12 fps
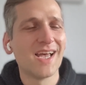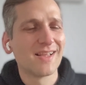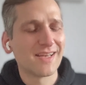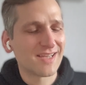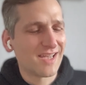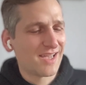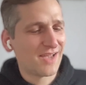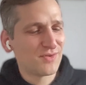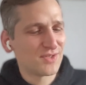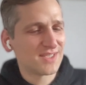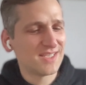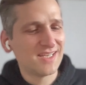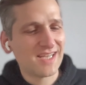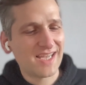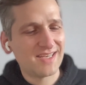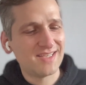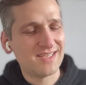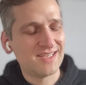Like, have you seen
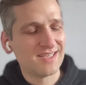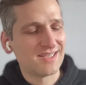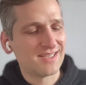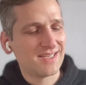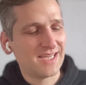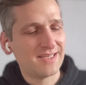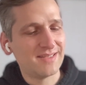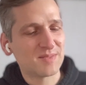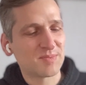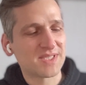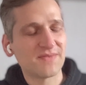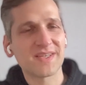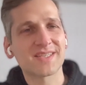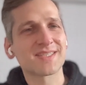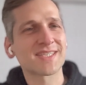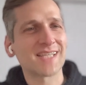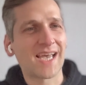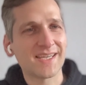any specific
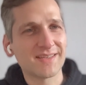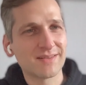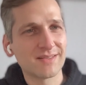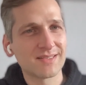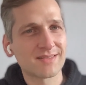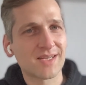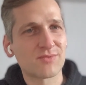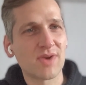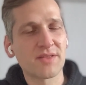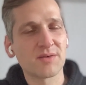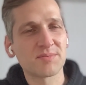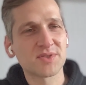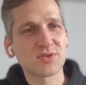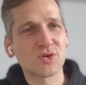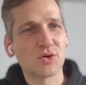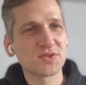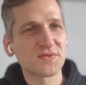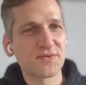cycles that RevOps
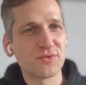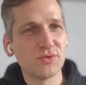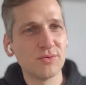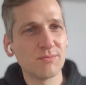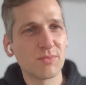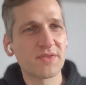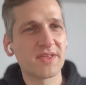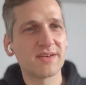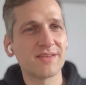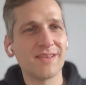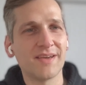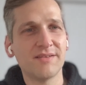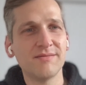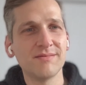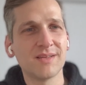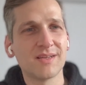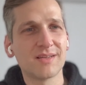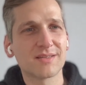goes through within a year?
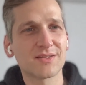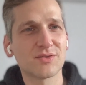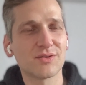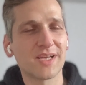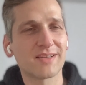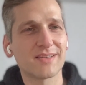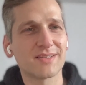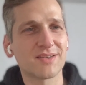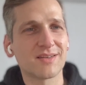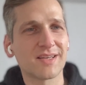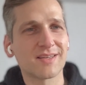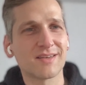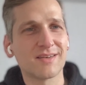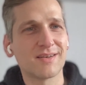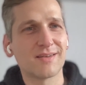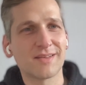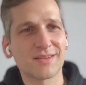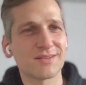So, like, is there like
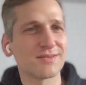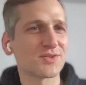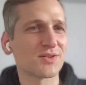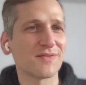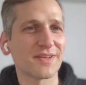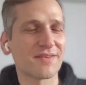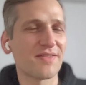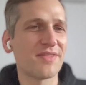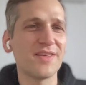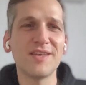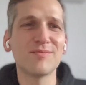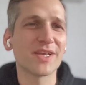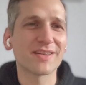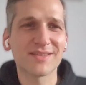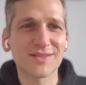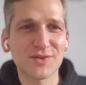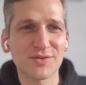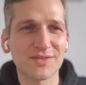a sort of like a theme, like
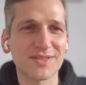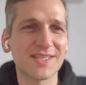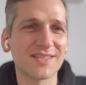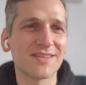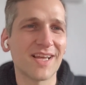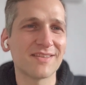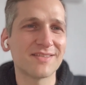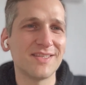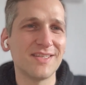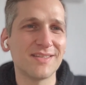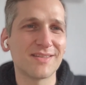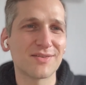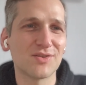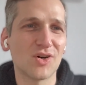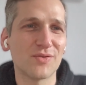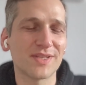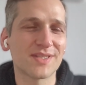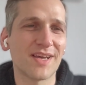a certain seasonality that you
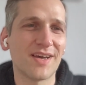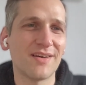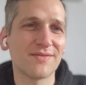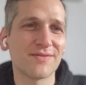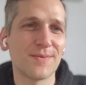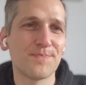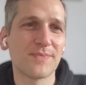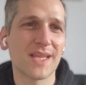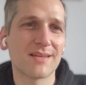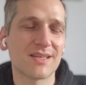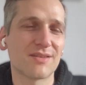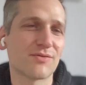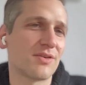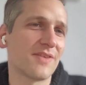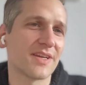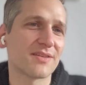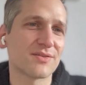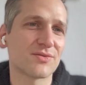always have? Kind of
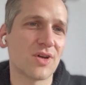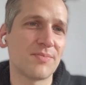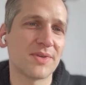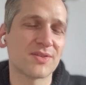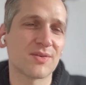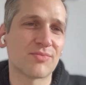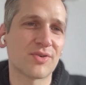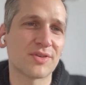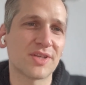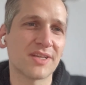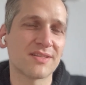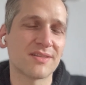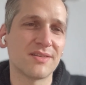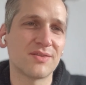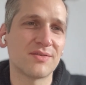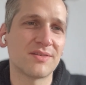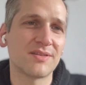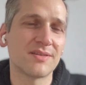like topics or projects you
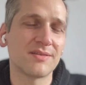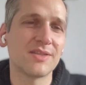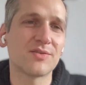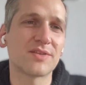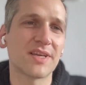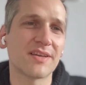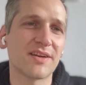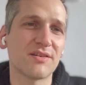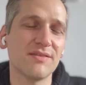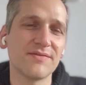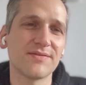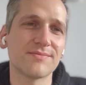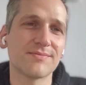need to take care of?